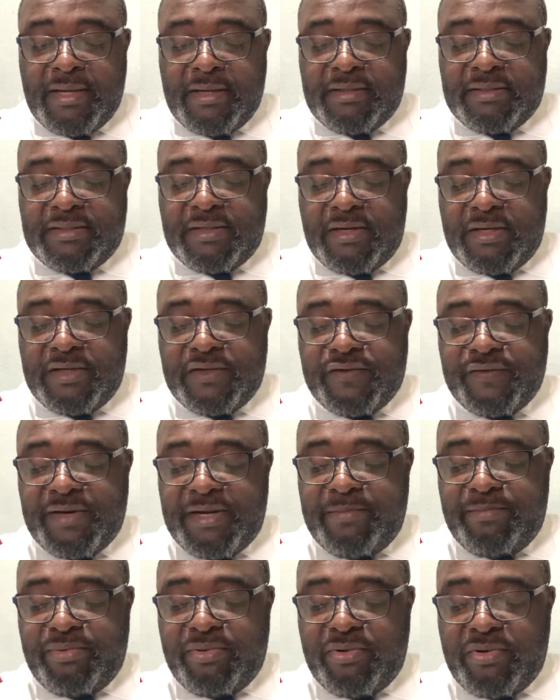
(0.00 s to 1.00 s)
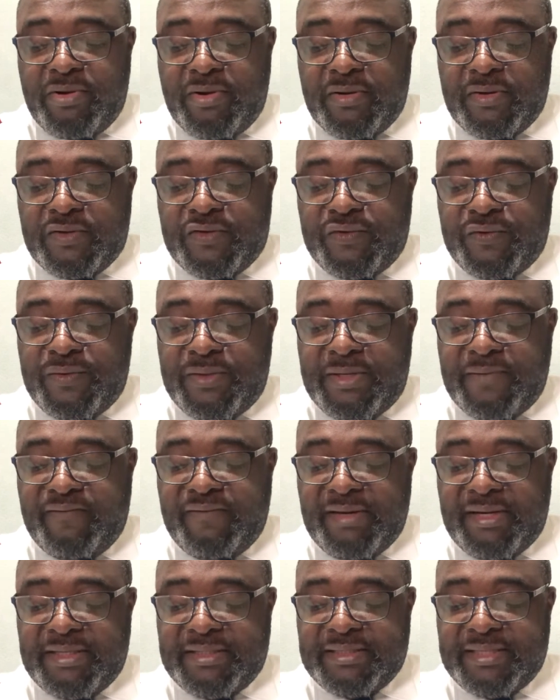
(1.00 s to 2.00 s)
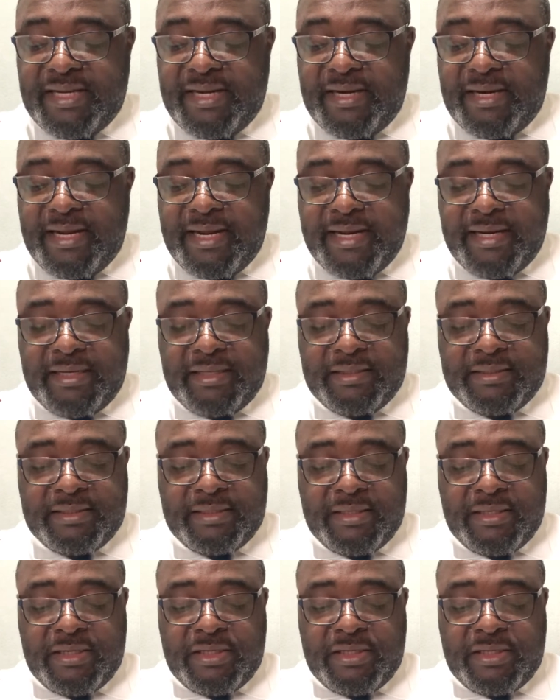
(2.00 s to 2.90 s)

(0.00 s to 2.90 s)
So the three broke through the Philistine lines,